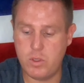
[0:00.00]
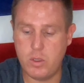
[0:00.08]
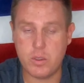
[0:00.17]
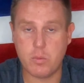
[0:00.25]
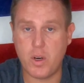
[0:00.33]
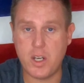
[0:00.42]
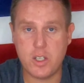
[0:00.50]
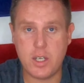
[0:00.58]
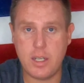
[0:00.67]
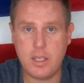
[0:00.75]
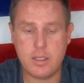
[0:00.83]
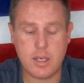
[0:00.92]
do some range
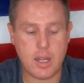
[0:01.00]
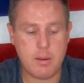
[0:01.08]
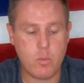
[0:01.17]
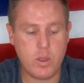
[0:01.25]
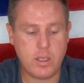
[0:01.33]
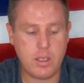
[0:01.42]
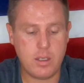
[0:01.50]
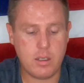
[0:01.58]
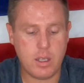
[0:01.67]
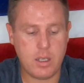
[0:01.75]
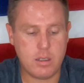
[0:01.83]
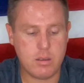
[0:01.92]
day time with it,
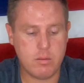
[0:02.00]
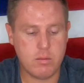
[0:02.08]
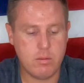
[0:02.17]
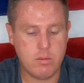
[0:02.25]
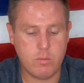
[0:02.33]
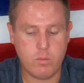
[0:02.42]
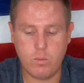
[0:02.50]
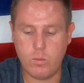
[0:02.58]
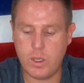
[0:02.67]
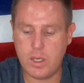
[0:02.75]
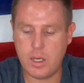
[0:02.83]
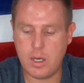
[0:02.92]
and
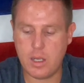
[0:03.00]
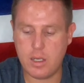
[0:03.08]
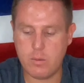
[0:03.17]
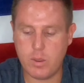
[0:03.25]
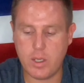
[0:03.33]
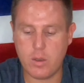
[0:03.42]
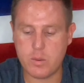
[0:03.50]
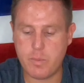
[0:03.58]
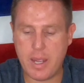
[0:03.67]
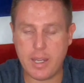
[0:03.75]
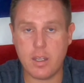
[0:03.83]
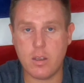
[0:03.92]
when it goes
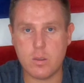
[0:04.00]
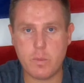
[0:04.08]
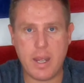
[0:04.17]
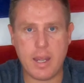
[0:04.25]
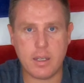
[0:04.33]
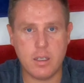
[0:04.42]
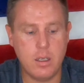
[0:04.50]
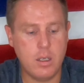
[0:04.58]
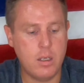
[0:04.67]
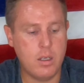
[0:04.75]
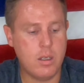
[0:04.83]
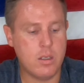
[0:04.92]
back, it goes back.
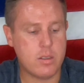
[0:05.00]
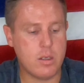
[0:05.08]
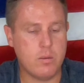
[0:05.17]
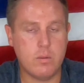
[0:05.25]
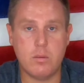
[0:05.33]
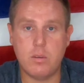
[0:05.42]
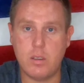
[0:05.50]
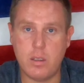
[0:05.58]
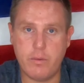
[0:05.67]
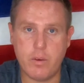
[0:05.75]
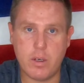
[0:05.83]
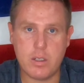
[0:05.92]
So
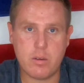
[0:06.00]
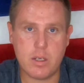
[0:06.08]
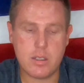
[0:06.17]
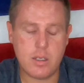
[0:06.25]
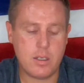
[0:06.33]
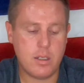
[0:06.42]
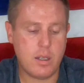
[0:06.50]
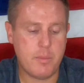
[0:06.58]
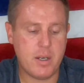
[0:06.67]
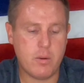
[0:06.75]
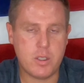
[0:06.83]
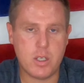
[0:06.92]
if you're interested, let
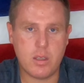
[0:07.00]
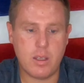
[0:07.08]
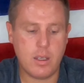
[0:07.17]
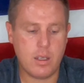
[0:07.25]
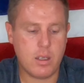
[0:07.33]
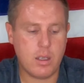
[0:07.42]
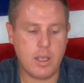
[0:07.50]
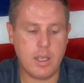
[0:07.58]
me know what you think,